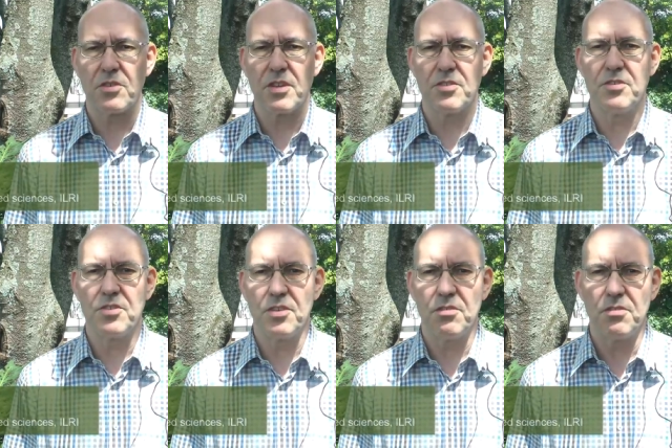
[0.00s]
Research
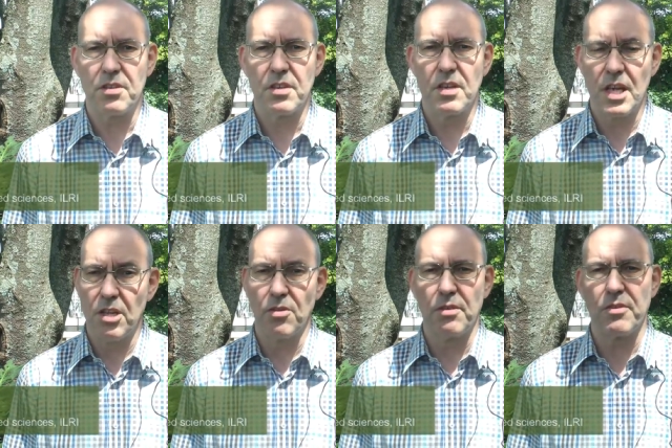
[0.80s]
Institute,
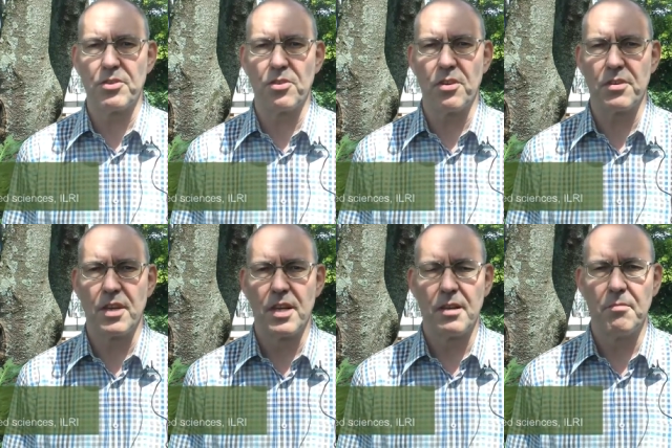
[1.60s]
ILRI for short,
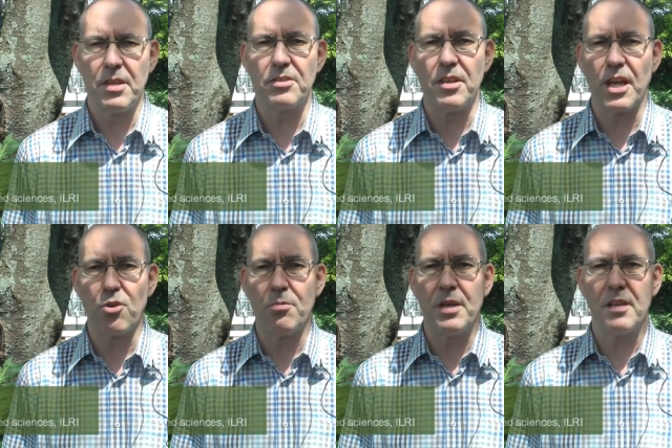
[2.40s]
based in
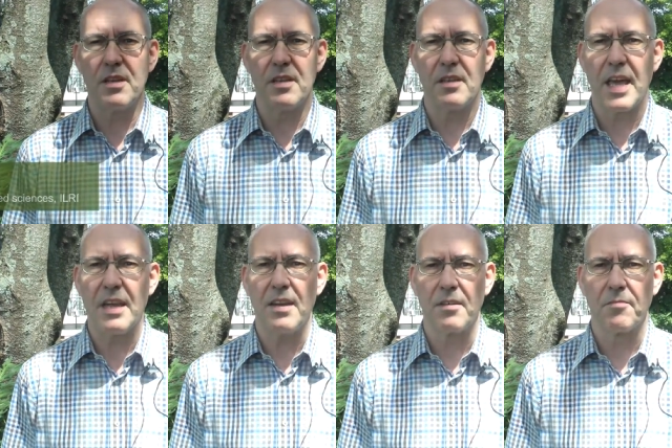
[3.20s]
Nairobi in
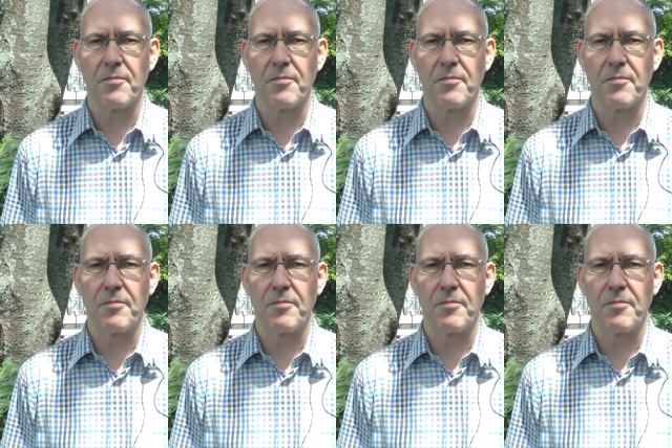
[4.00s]
Kenya.